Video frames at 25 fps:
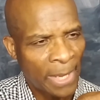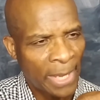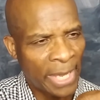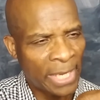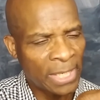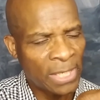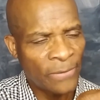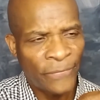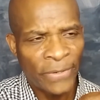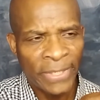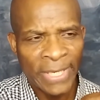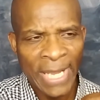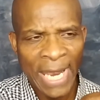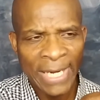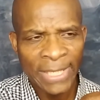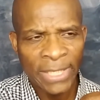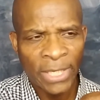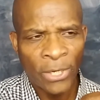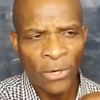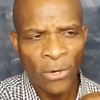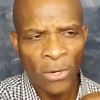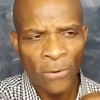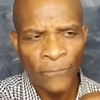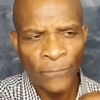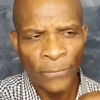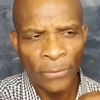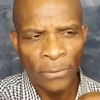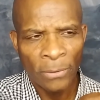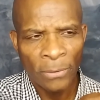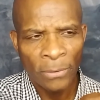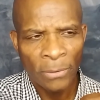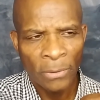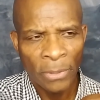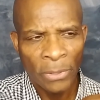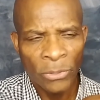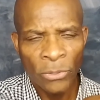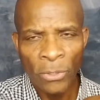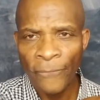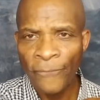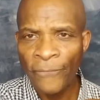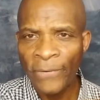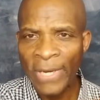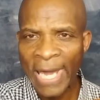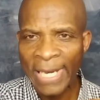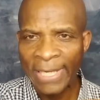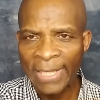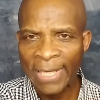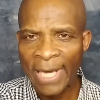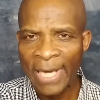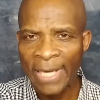And if you're not careful, you'll
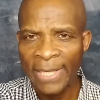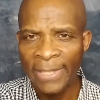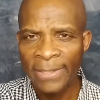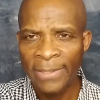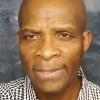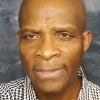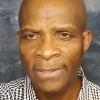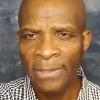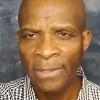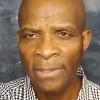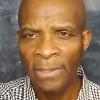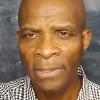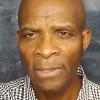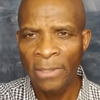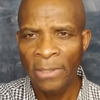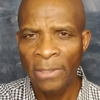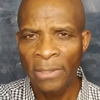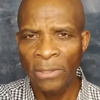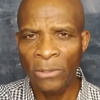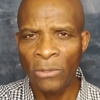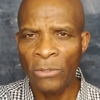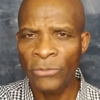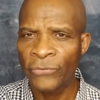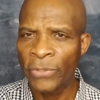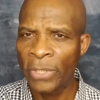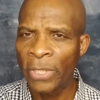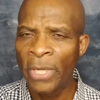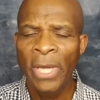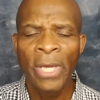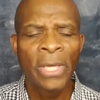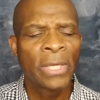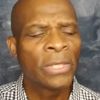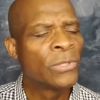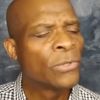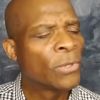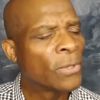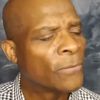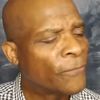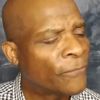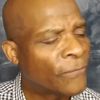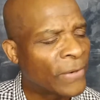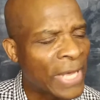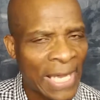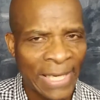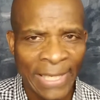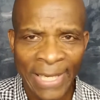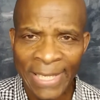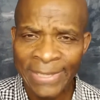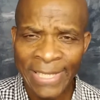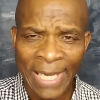flatline. You'll
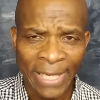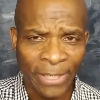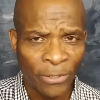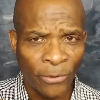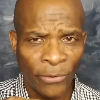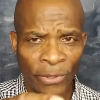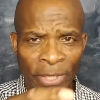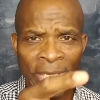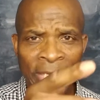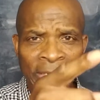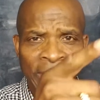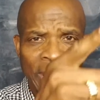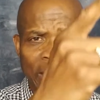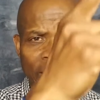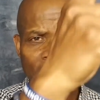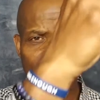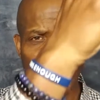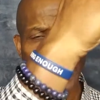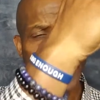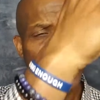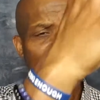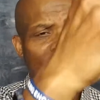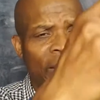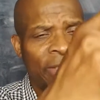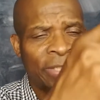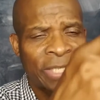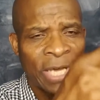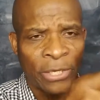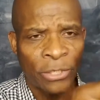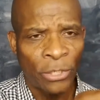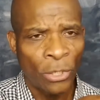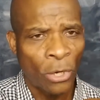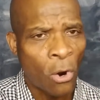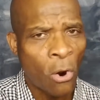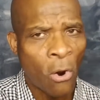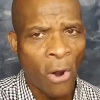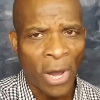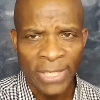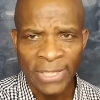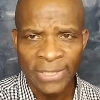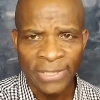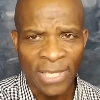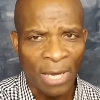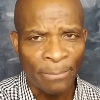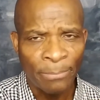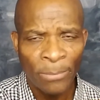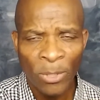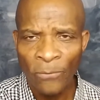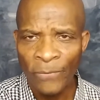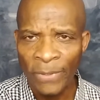flatline. It's like your EKG. It's like your heart
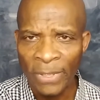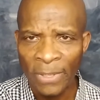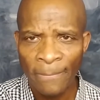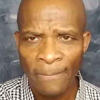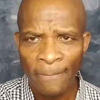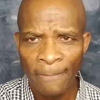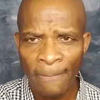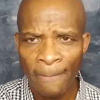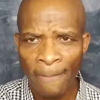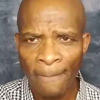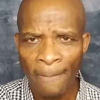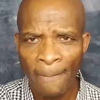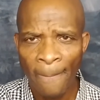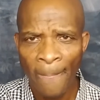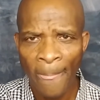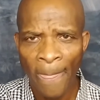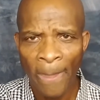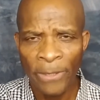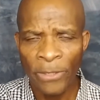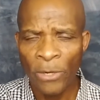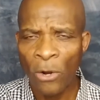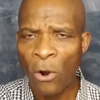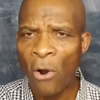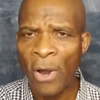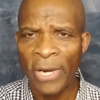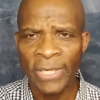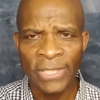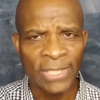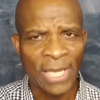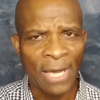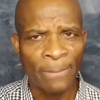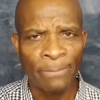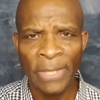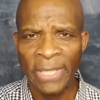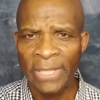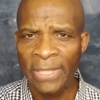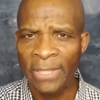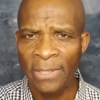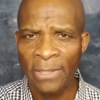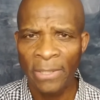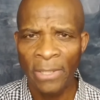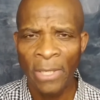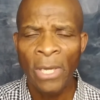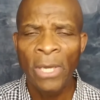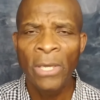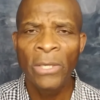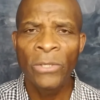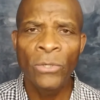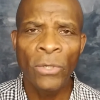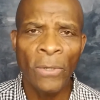stopped moving. Your heart stopped beating.
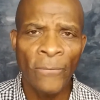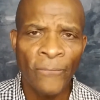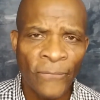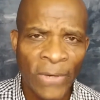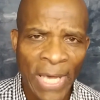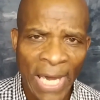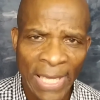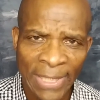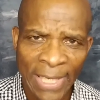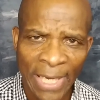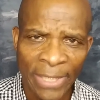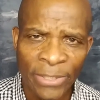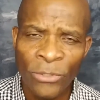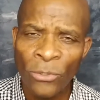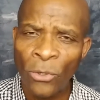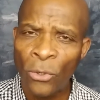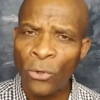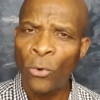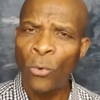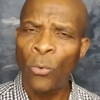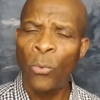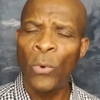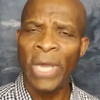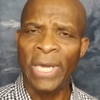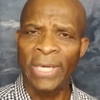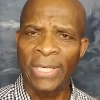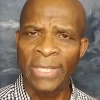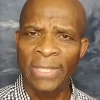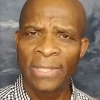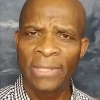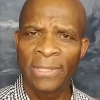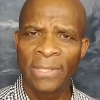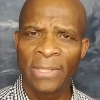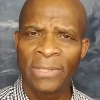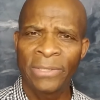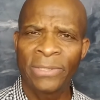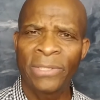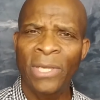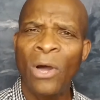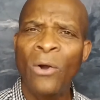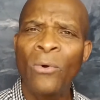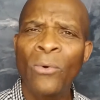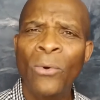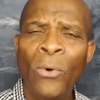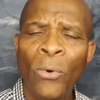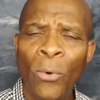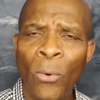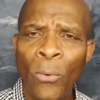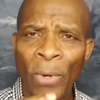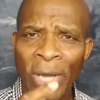You'll flatline. You'll quit. Don't
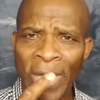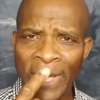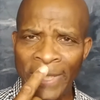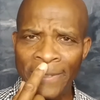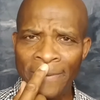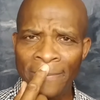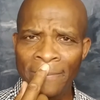quit.